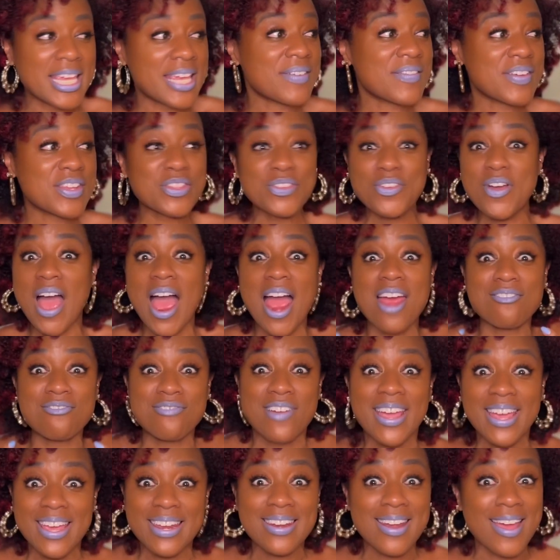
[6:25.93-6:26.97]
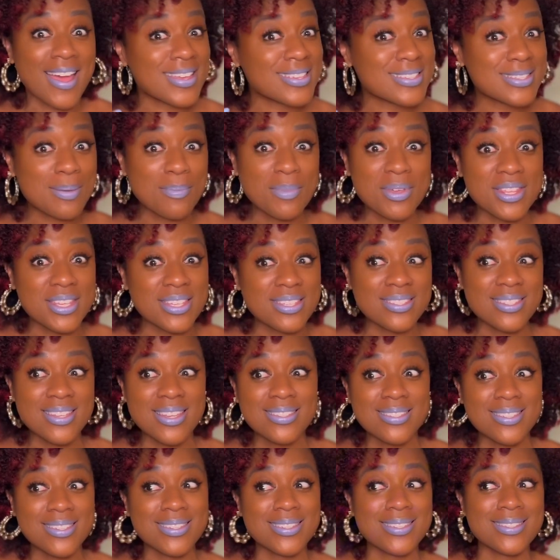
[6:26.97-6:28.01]
Even though I recognize some of these
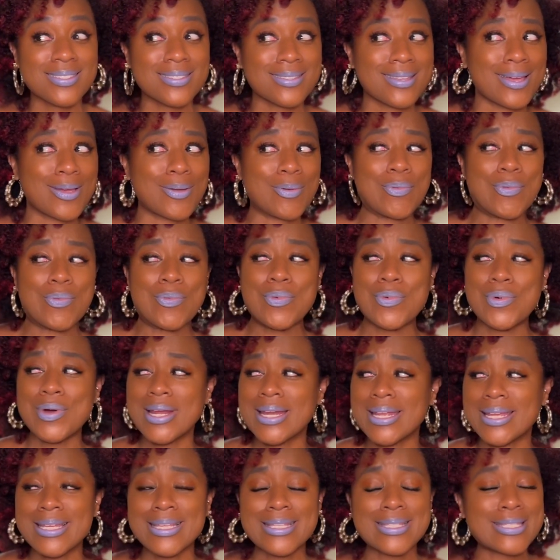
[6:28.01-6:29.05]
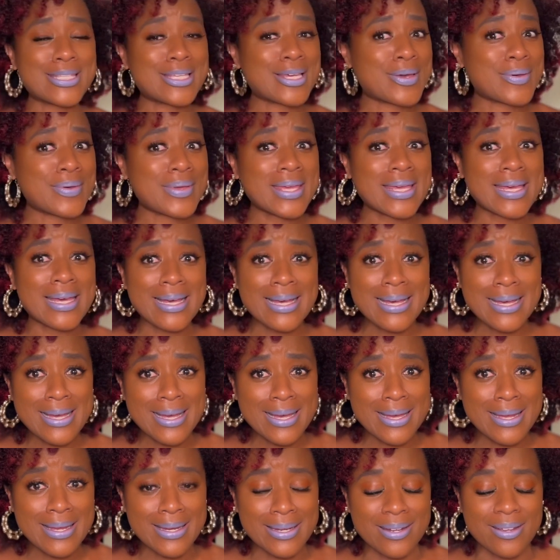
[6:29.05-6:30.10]
things, it's just like, what is going
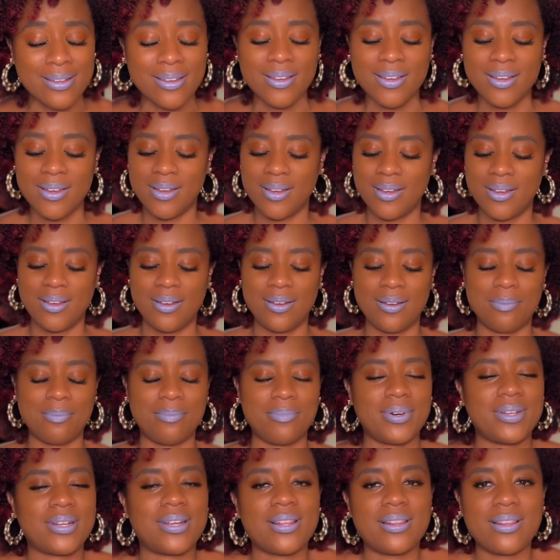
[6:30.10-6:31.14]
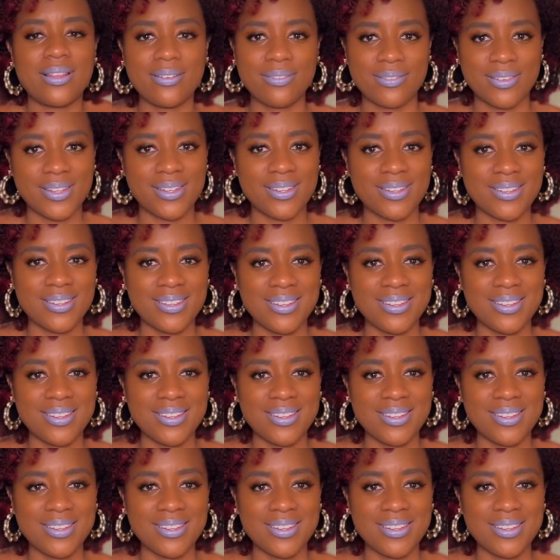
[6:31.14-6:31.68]
on? But I love it.